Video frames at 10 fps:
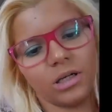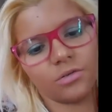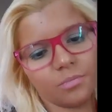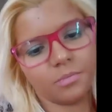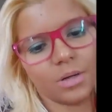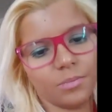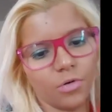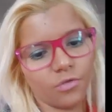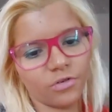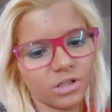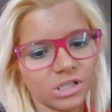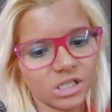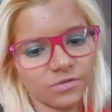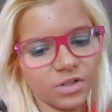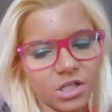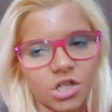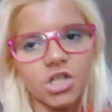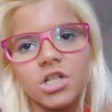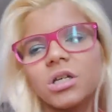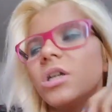later my boyfriend is
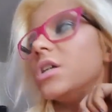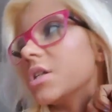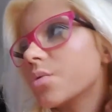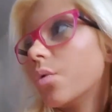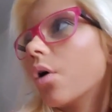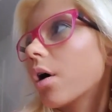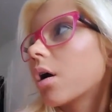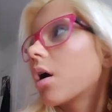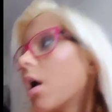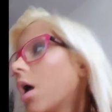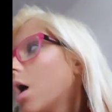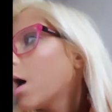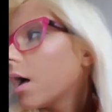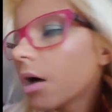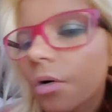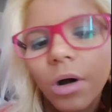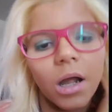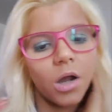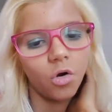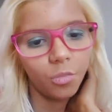finished his work or
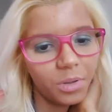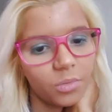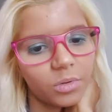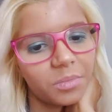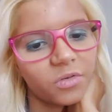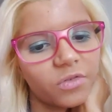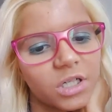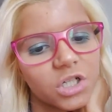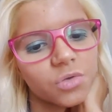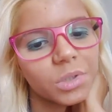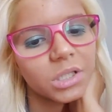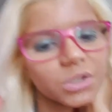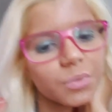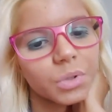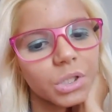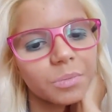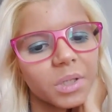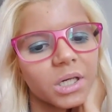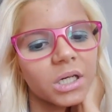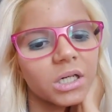i hope he will be finished with his work
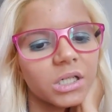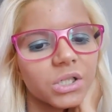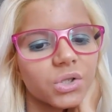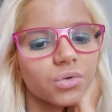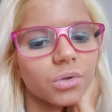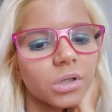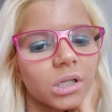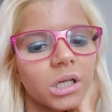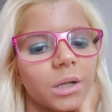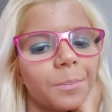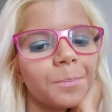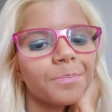because truly